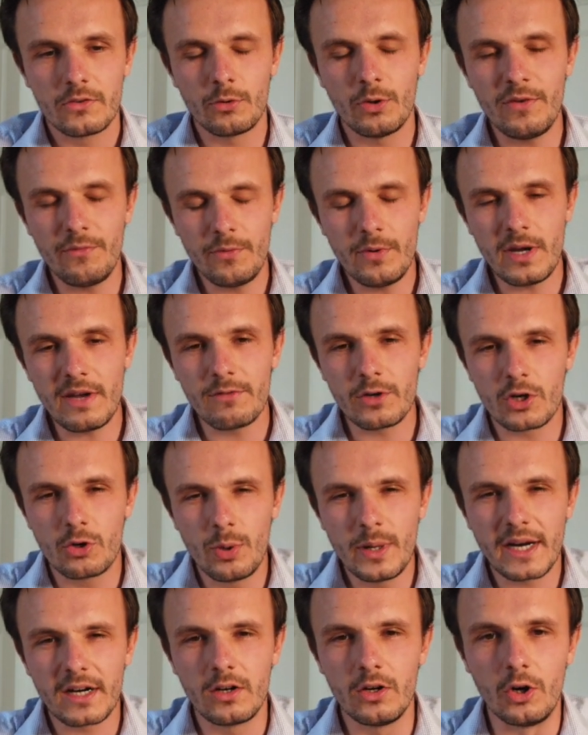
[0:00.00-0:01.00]
So if we have a
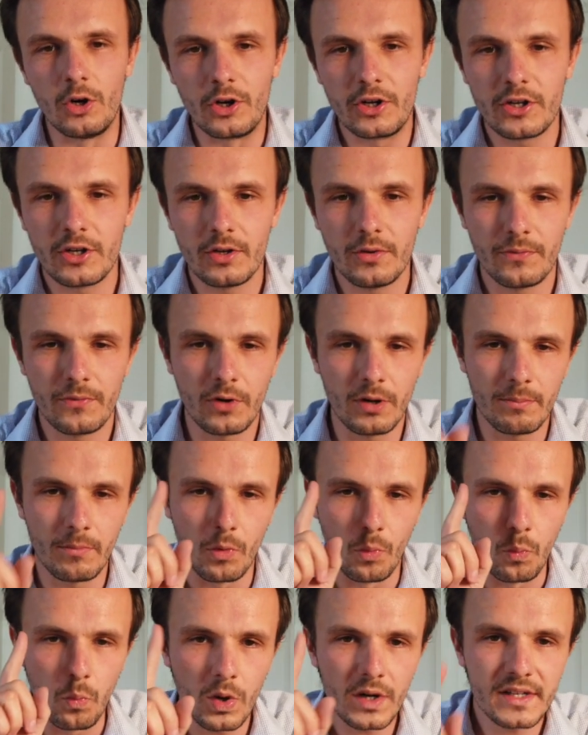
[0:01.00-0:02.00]
quick look
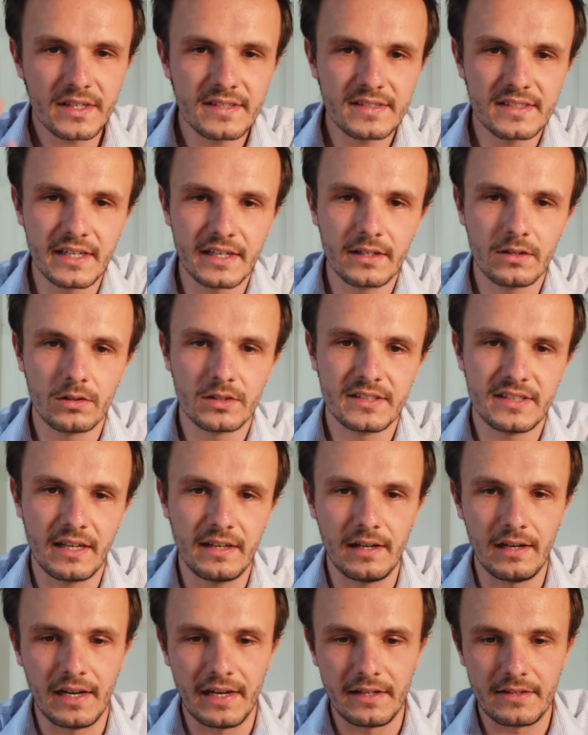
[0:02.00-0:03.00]
from one single
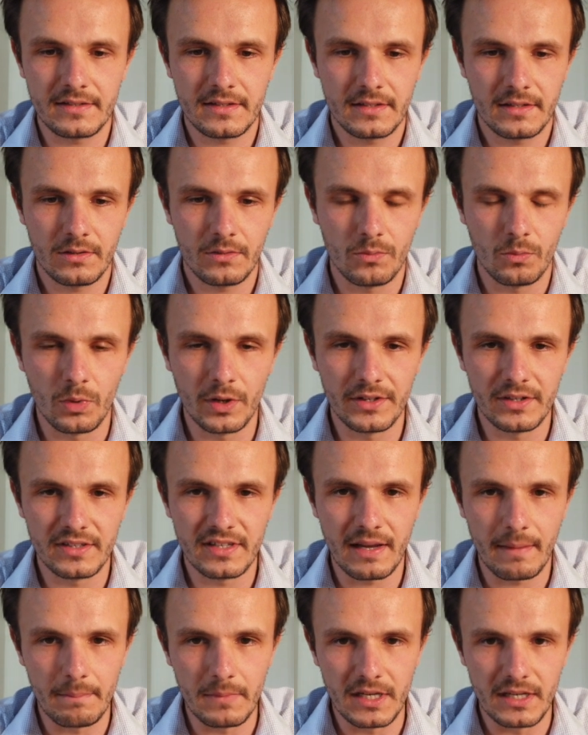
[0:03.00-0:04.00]
satellite, what
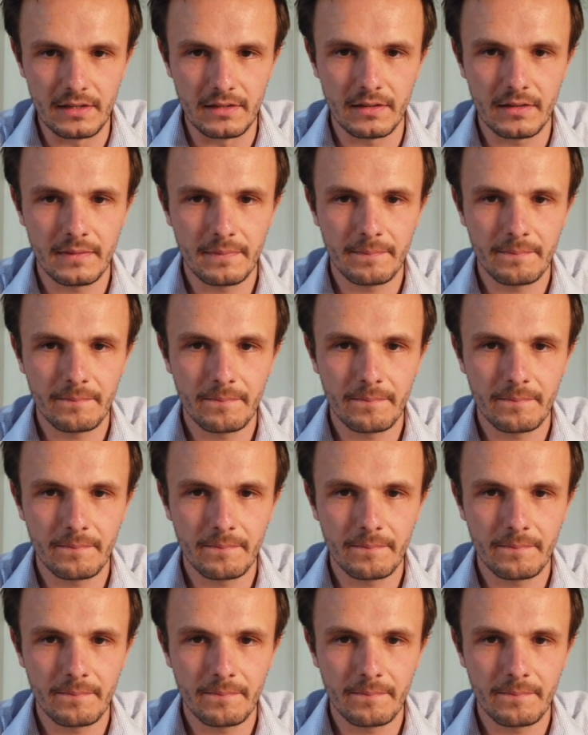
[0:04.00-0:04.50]
does that mean?